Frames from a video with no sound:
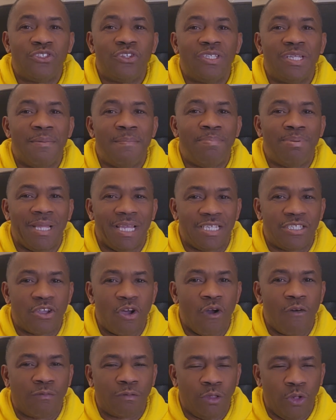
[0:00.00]
into the
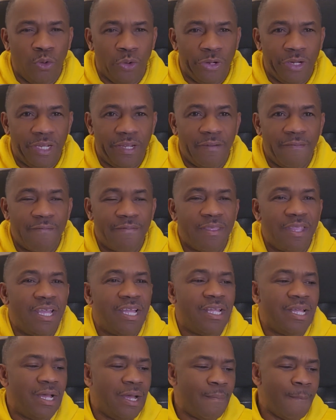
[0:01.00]
place of glory.
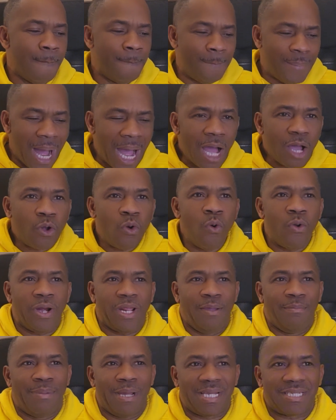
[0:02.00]

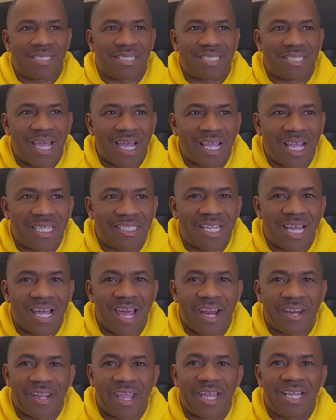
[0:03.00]
Is
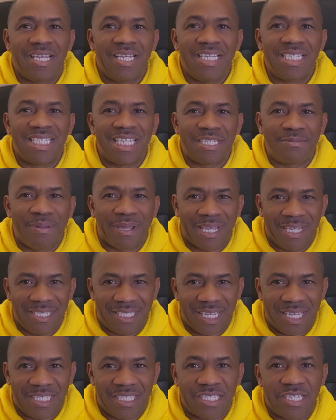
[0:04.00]
this
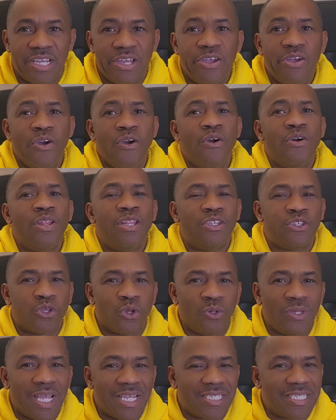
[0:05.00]
making sense?
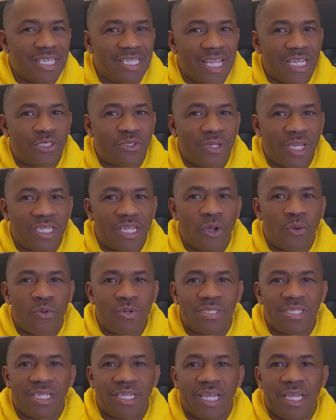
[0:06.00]
So let's say that
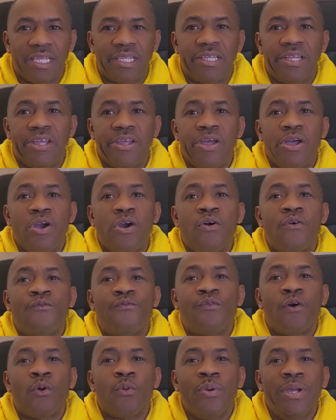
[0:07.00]
together once again.
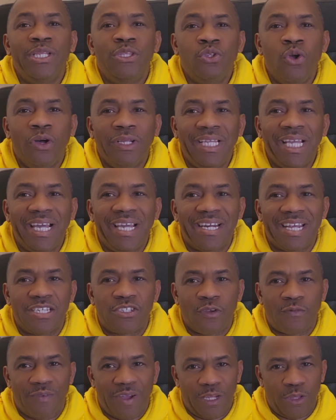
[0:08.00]
For we know the
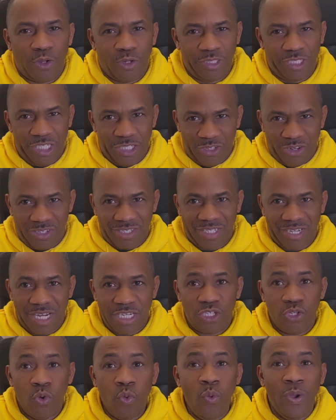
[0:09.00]
grace of our Lord Jesus
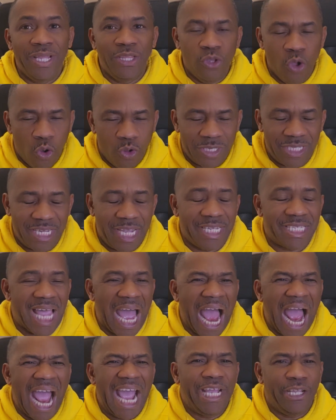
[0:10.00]
Christ. We know, say
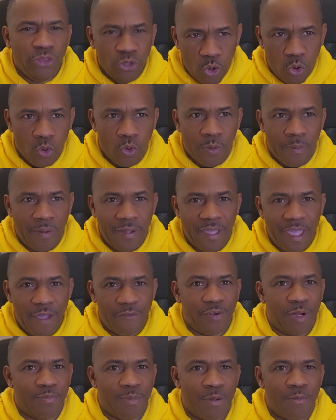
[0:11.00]
it, I know,
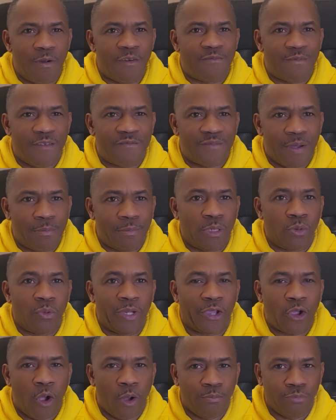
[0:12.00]
every member of my
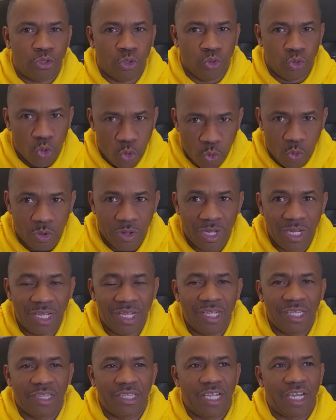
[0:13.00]
family will come to know
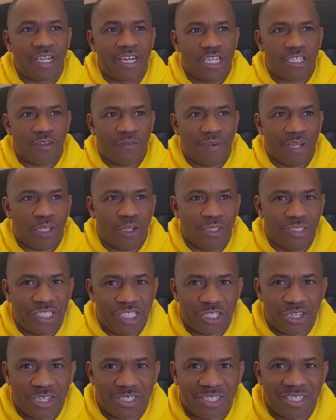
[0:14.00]
the grace of our
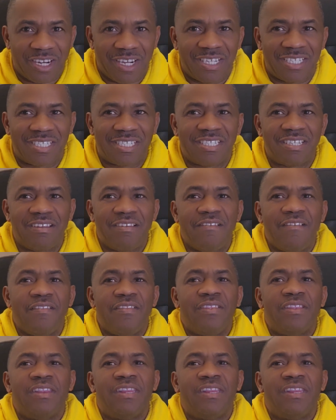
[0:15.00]
Lord Jesus Christ,